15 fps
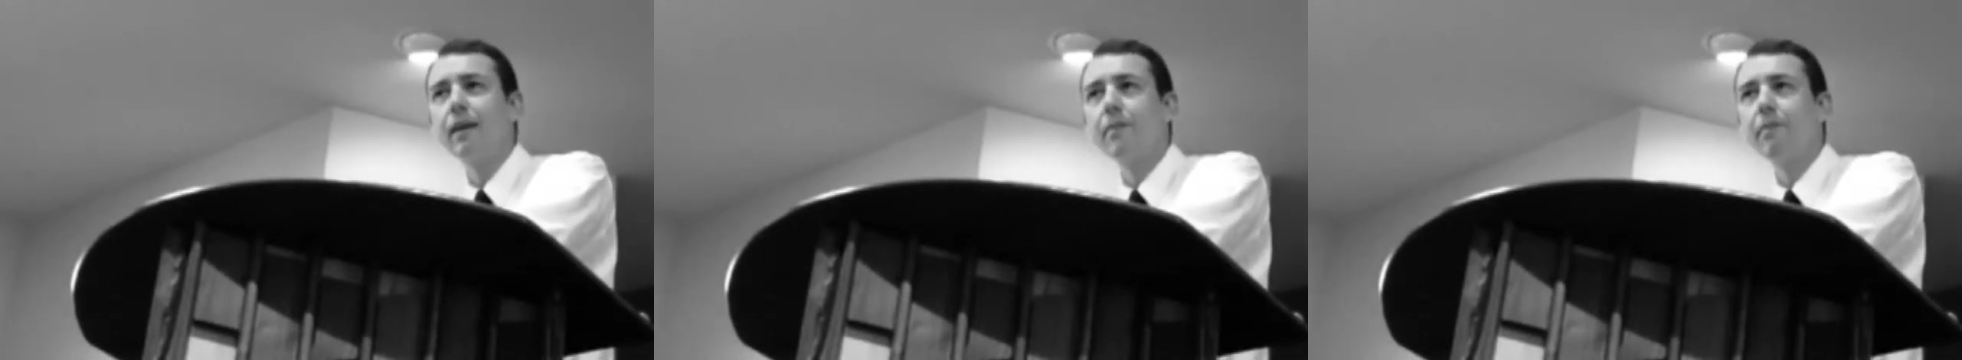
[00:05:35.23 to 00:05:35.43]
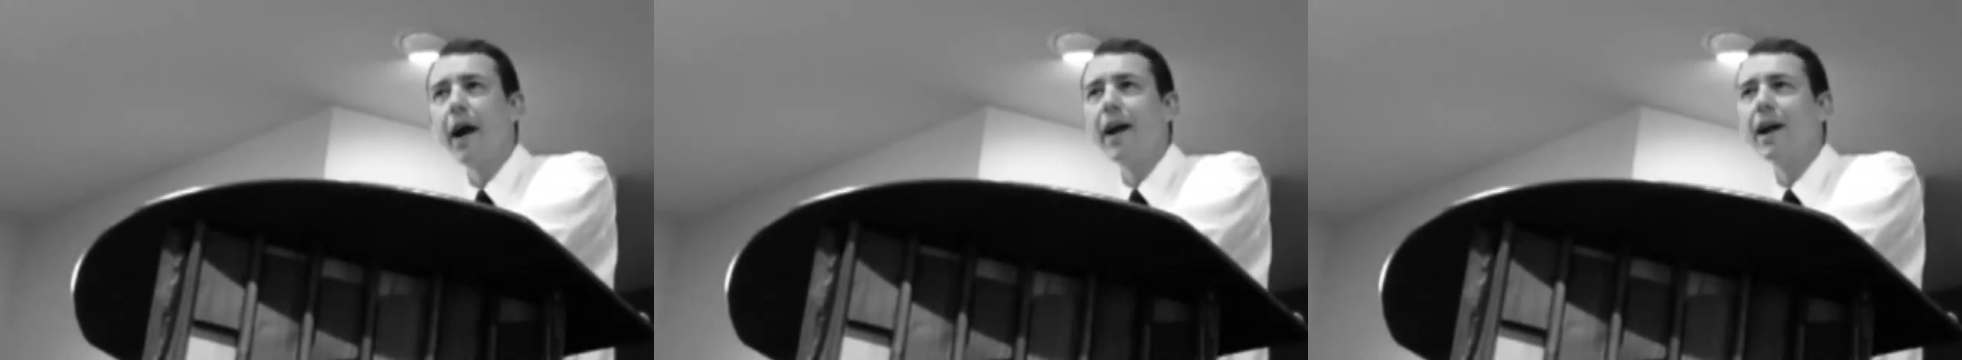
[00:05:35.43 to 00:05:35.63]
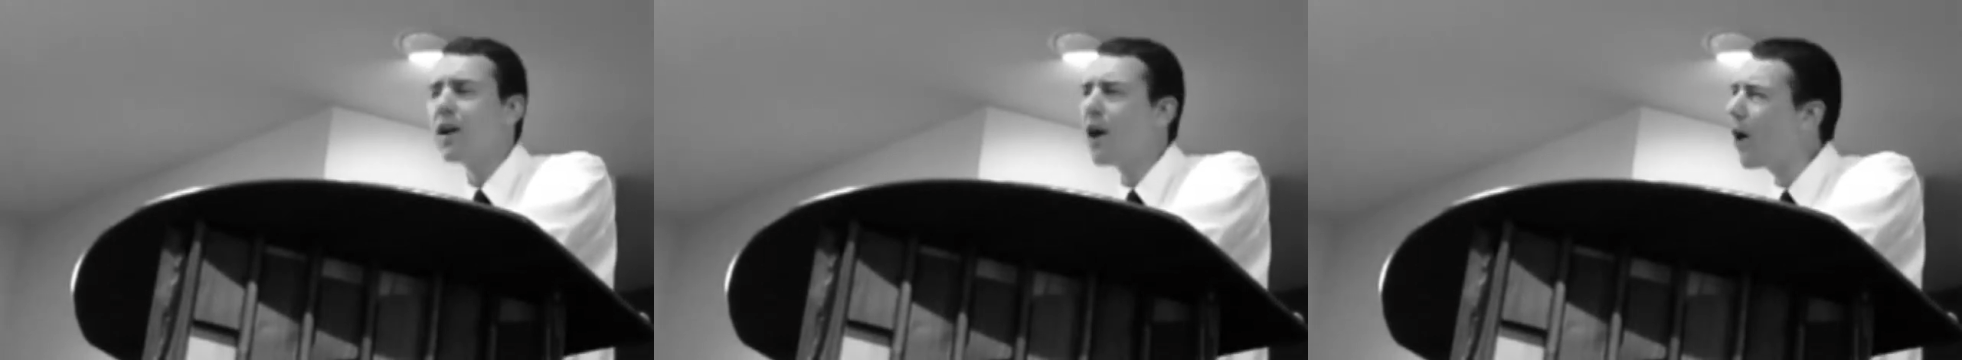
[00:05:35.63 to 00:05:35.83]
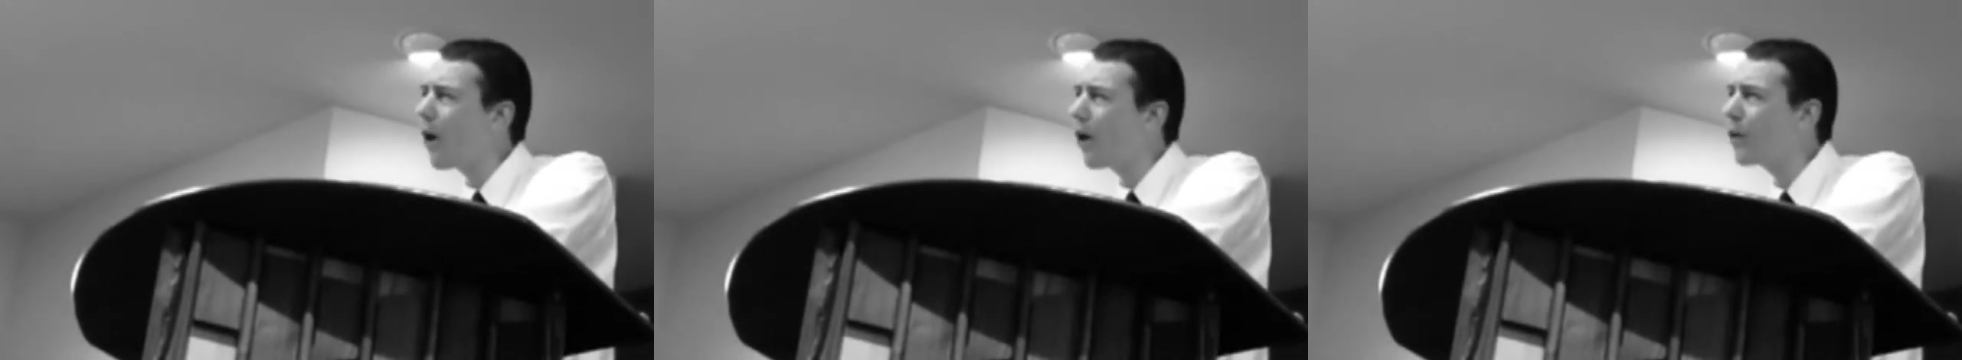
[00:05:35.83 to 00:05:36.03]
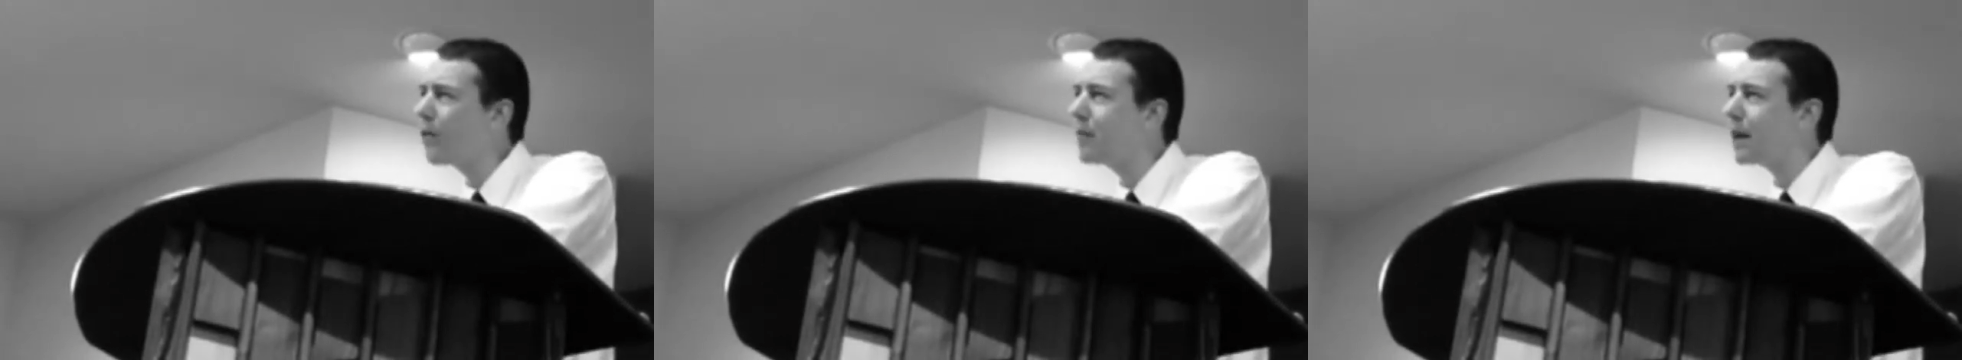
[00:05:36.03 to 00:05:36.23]
by an
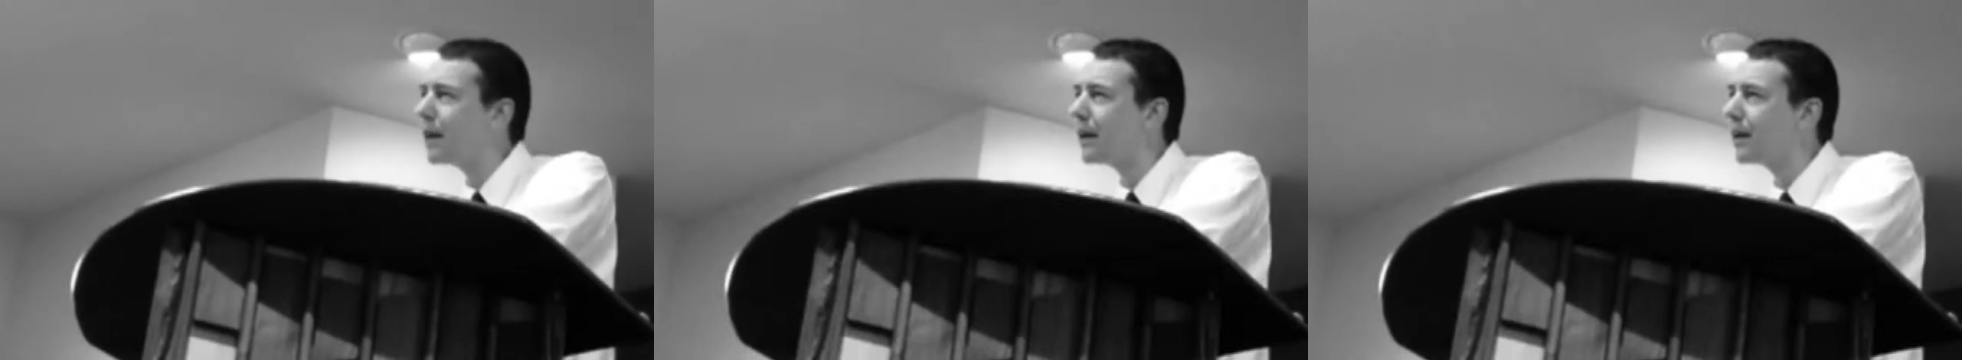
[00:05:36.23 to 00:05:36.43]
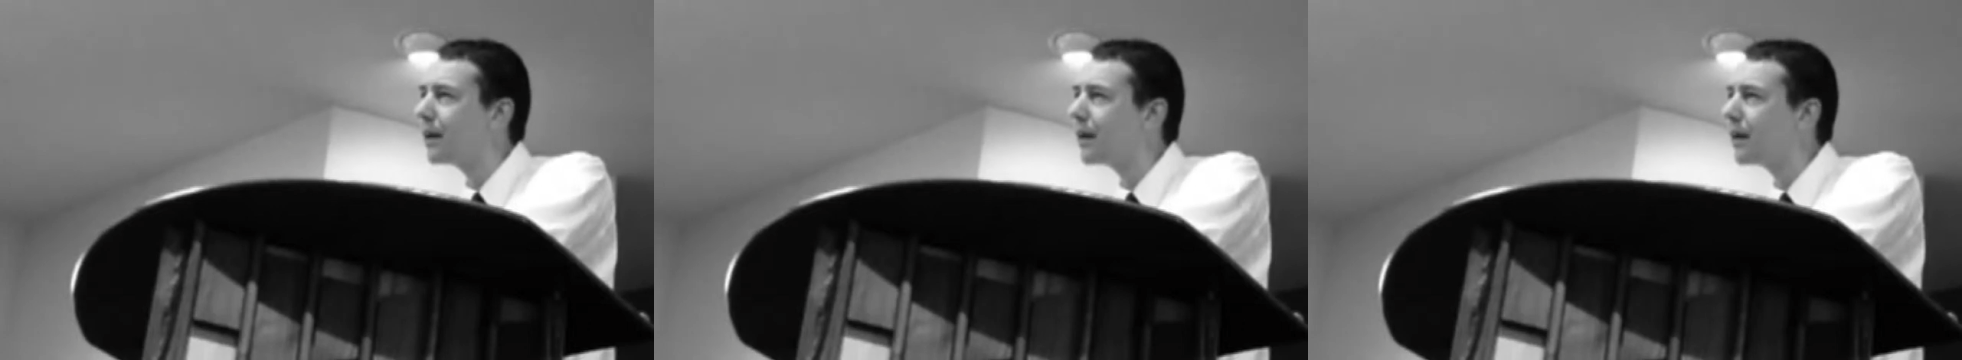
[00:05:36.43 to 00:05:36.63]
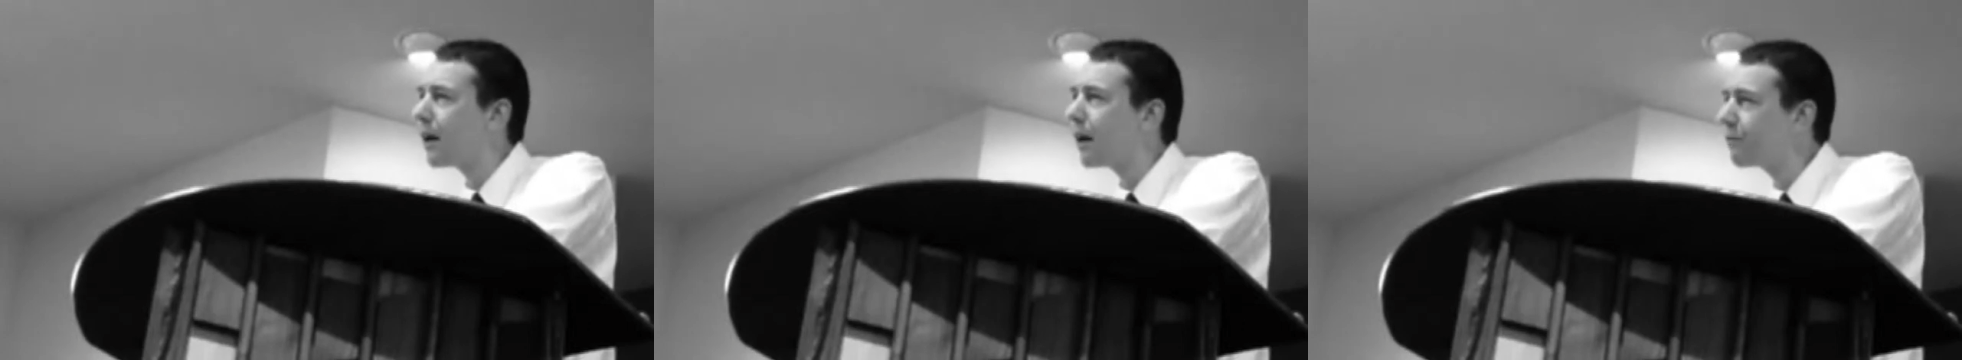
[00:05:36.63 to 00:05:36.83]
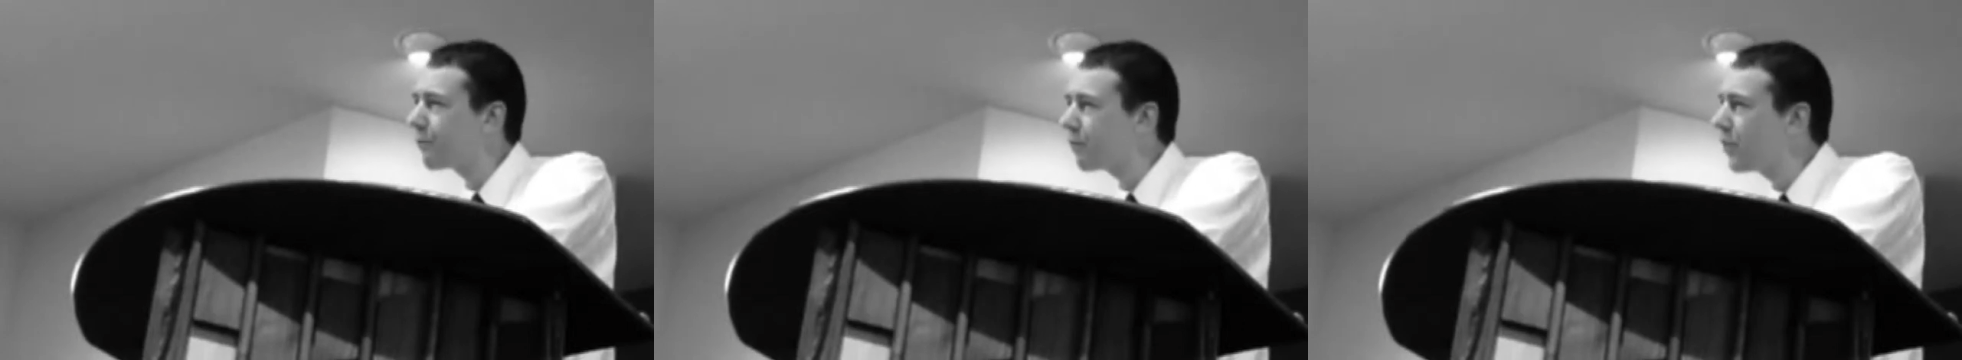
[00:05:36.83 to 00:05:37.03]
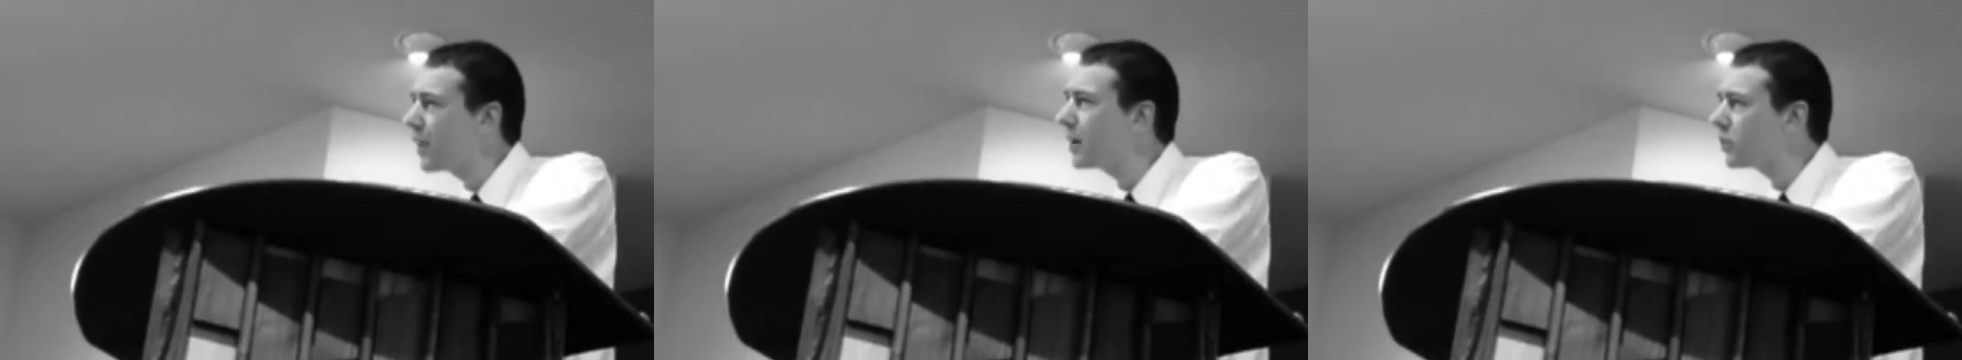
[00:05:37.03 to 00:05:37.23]
army of
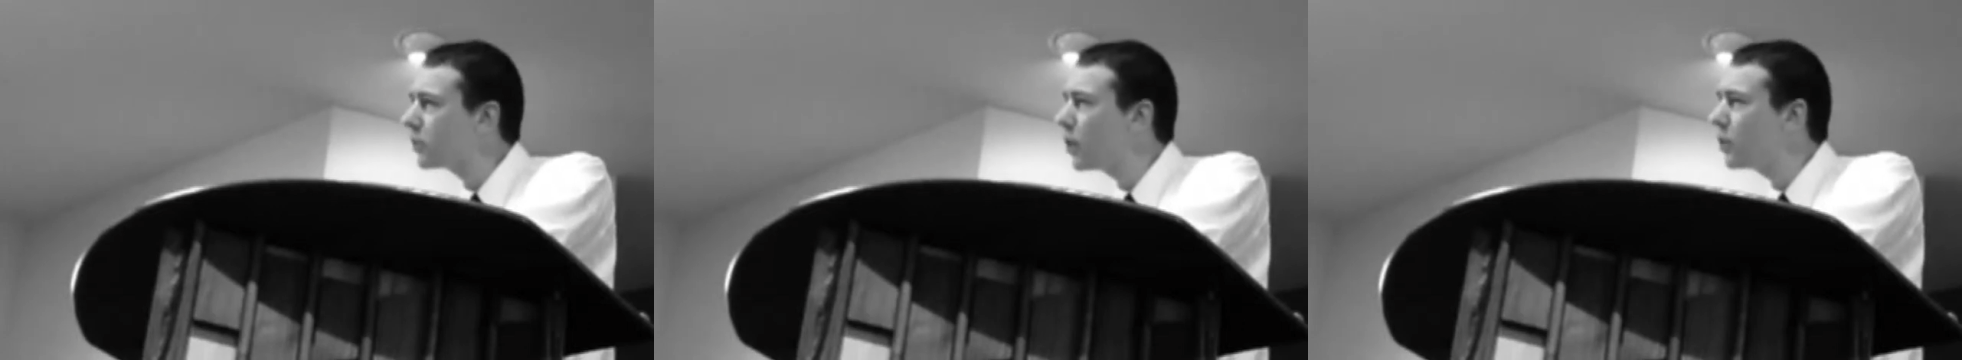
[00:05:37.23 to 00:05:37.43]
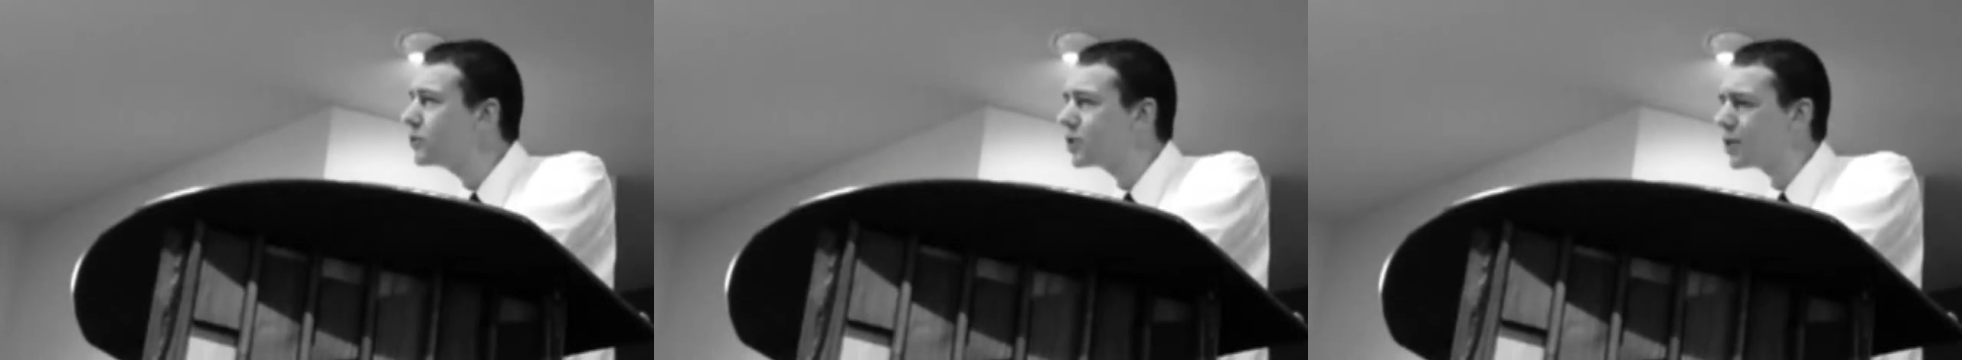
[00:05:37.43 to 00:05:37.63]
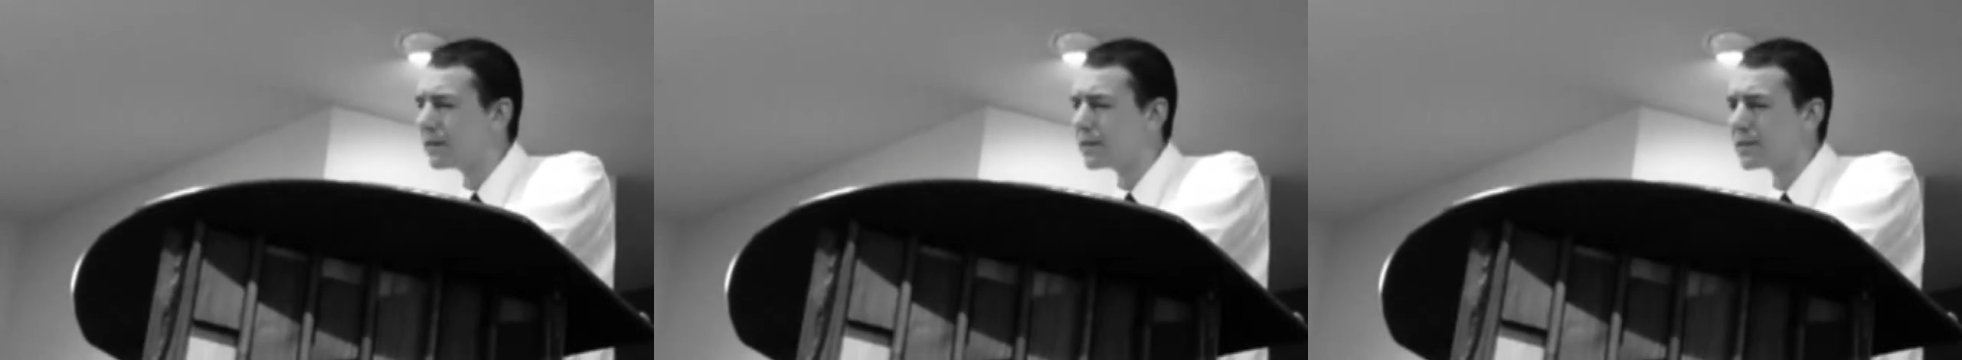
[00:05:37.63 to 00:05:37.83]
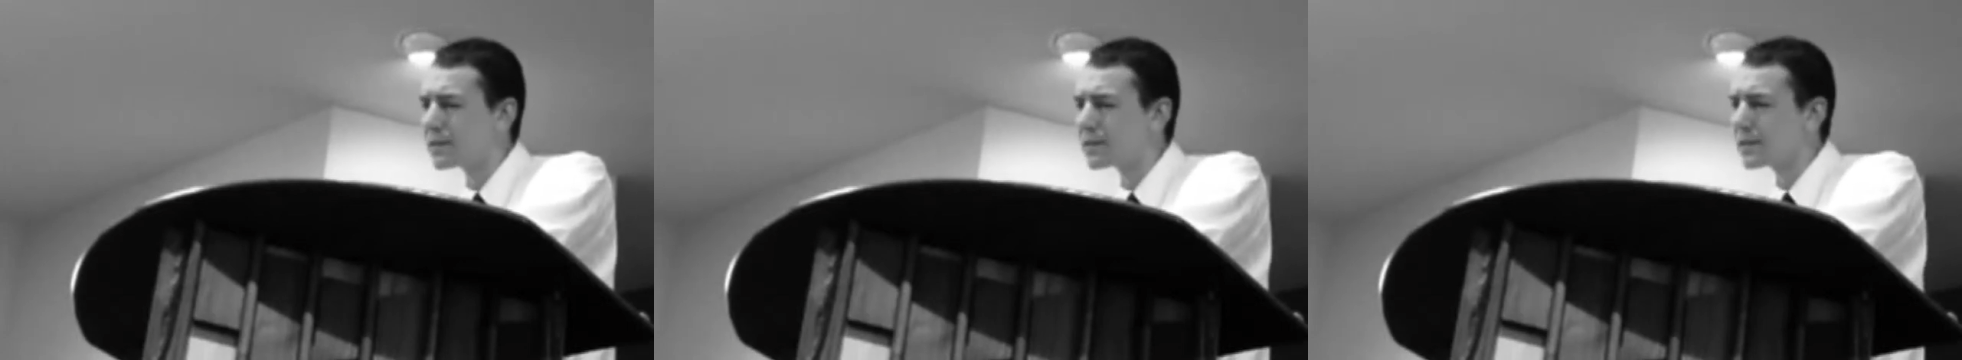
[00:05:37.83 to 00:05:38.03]
theologians.